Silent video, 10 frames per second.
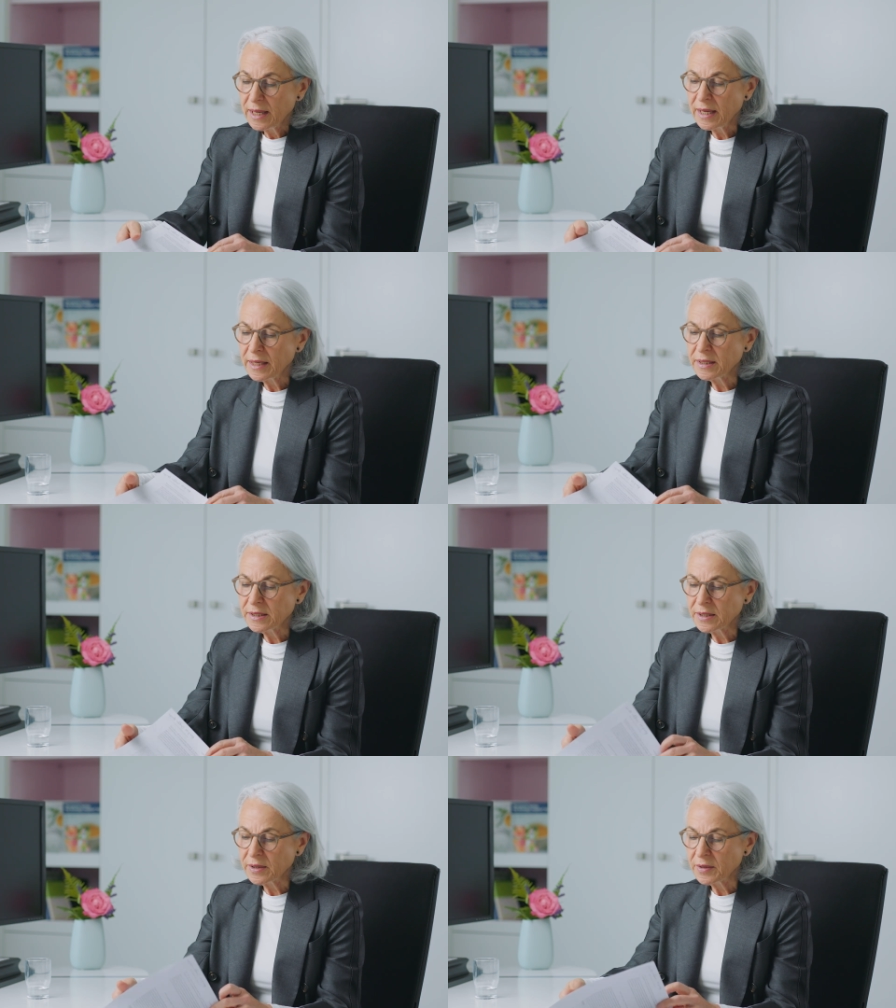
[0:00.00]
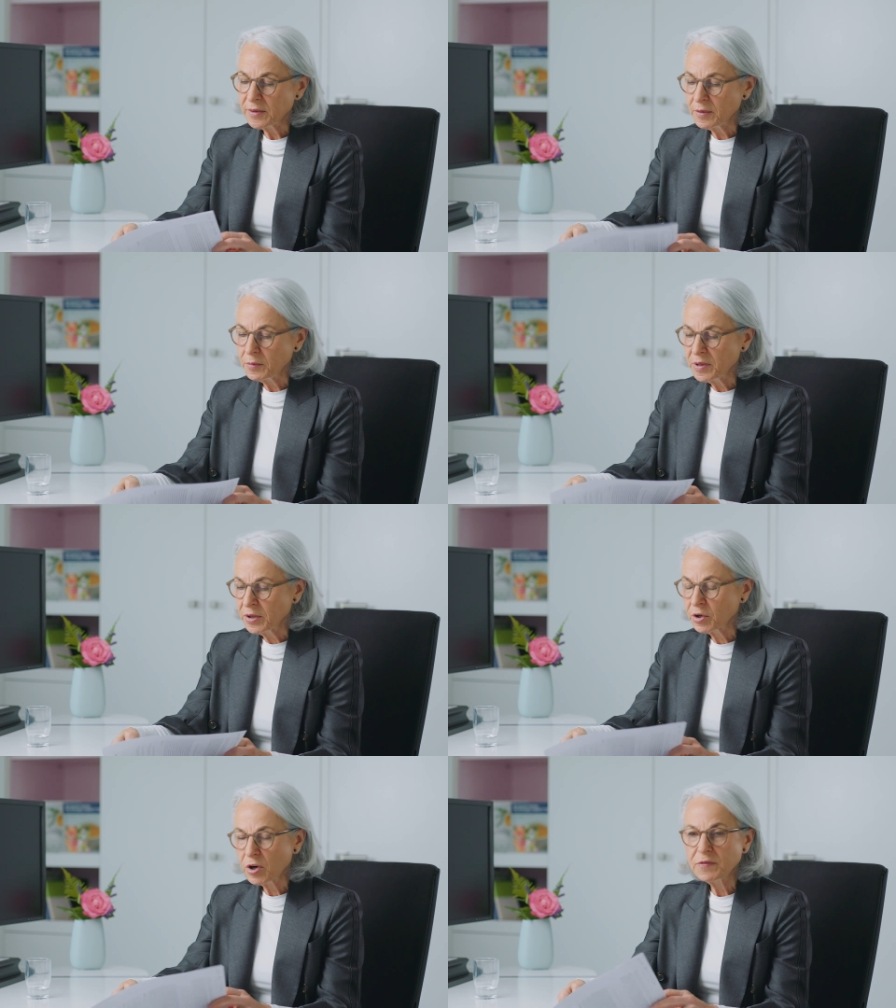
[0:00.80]
And uh, with
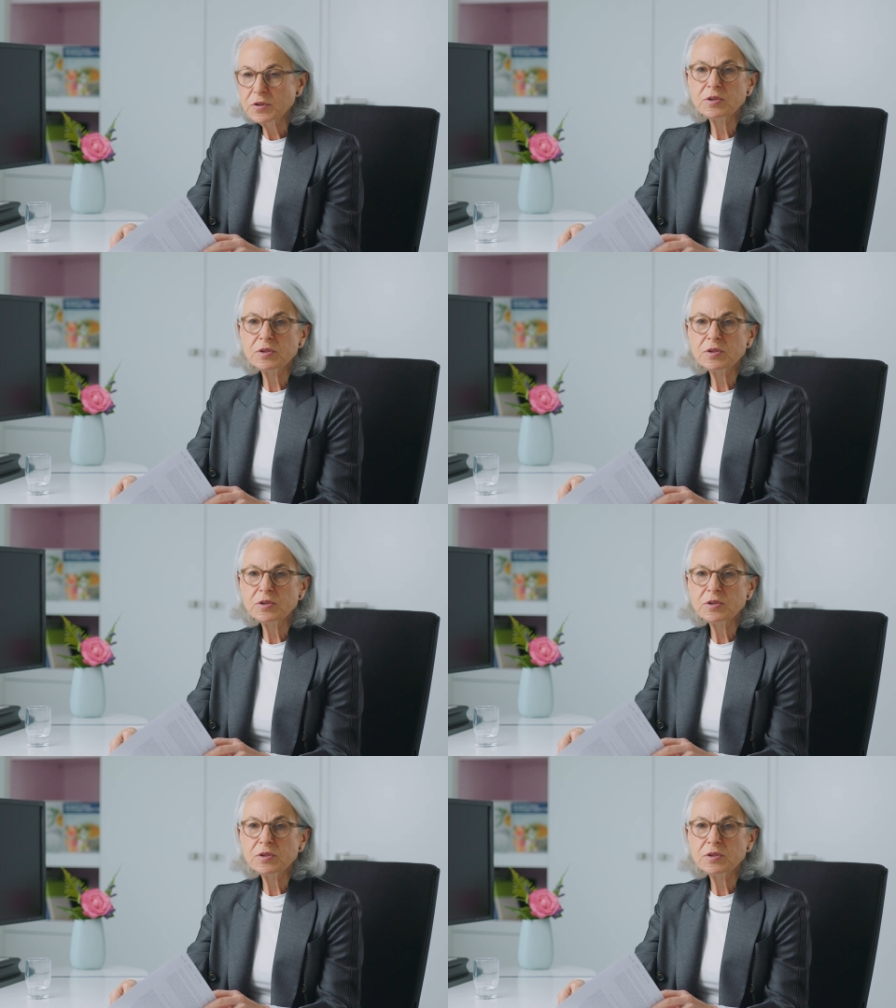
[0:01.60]
the curves,